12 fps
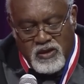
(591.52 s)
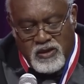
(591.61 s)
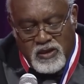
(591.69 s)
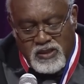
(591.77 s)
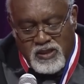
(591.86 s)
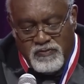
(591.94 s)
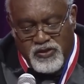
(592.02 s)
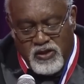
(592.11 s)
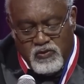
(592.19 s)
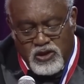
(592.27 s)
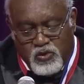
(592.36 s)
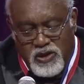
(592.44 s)
is
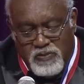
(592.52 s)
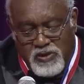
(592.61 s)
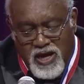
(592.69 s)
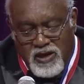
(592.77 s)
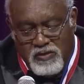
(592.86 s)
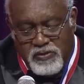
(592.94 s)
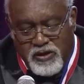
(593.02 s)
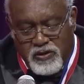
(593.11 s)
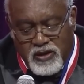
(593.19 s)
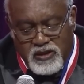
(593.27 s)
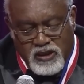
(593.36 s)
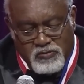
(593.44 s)
something which we Black
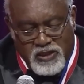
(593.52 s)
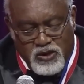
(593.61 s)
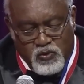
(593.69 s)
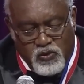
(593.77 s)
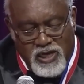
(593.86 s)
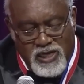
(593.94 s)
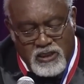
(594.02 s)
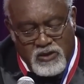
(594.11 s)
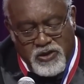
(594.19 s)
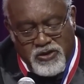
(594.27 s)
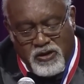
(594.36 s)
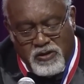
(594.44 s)
Americans must wrest
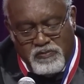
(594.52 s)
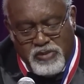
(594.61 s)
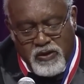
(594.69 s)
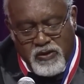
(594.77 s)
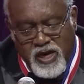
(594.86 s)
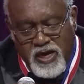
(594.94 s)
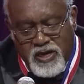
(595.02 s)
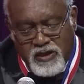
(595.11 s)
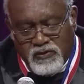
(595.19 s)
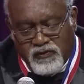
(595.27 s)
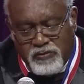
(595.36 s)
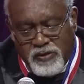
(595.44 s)
with our bare
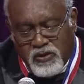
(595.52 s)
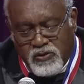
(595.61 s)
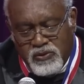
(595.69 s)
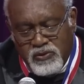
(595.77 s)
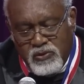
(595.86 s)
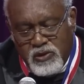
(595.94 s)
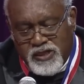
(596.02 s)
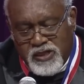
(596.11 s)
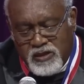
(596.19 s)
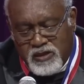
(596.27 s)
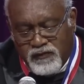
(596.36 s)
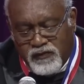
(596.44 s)
hands from a cruel and
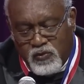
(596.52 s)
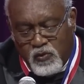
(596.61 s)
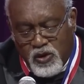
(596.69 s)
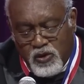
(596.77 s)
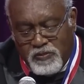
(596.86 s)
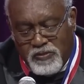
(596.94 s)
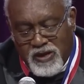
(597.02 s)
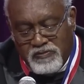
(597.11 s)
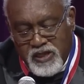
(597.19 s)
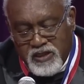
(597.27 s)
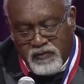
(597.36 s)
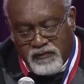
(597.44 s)
indifferent world by
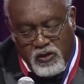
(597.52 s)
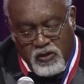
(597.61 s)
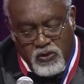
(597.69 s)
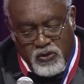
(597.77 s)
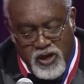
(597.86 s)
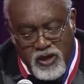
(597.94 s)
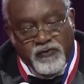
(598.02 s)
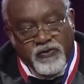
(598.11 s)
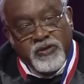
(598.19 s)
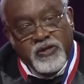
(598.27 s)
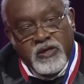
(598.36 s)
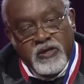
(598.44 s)
means of our own
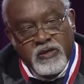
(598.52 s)
effort.